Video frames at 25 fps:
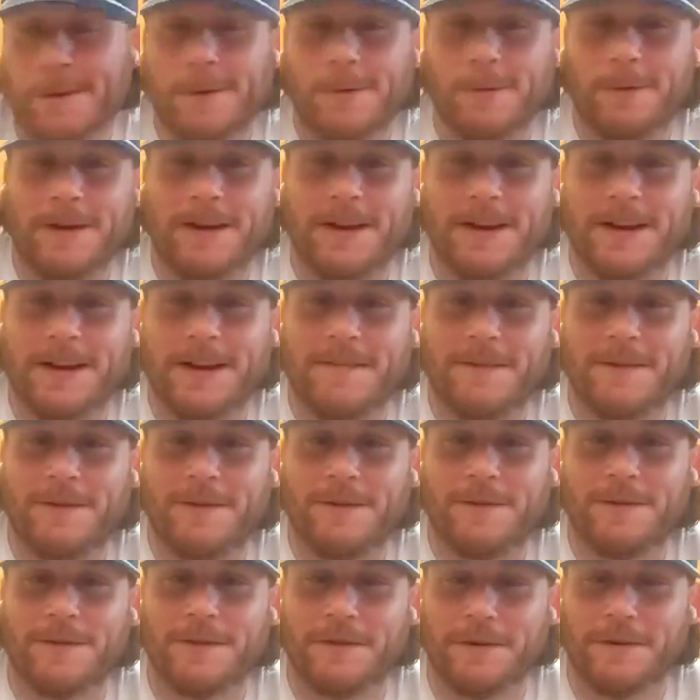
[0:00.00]
we could have a
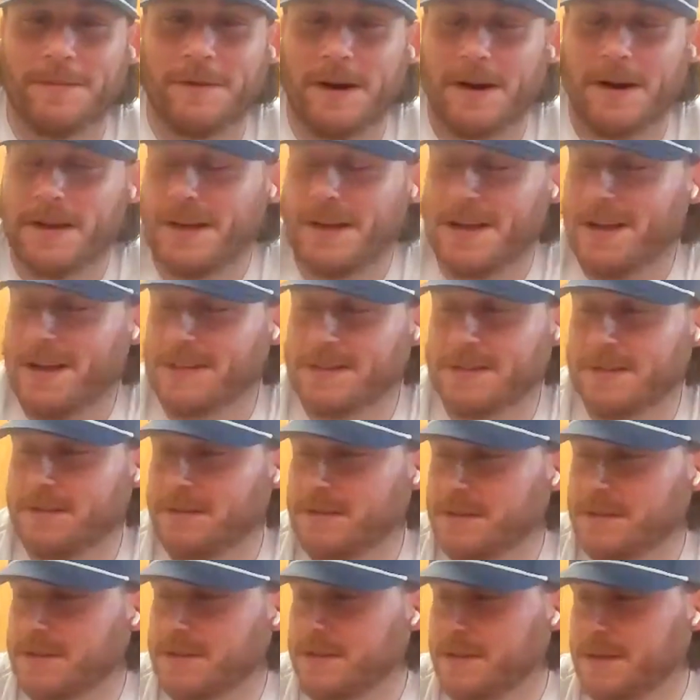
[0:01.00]
whole nother podcast of
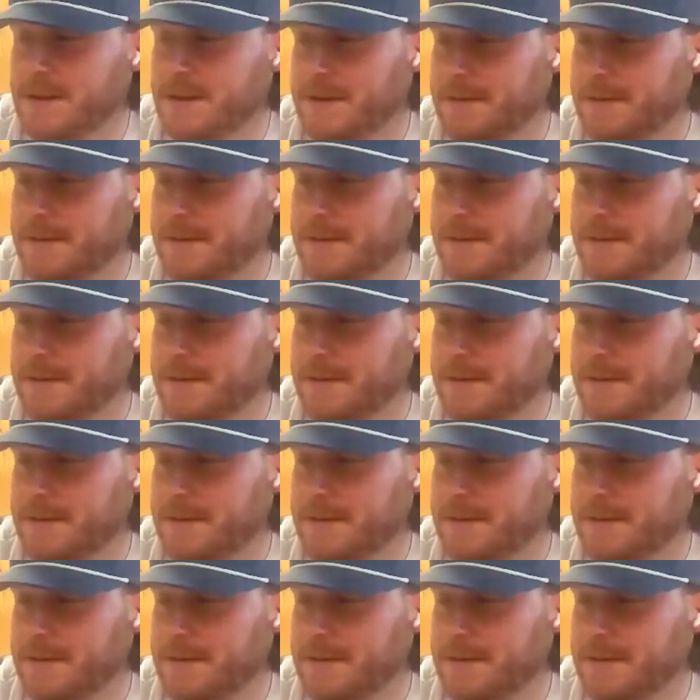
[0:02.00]
just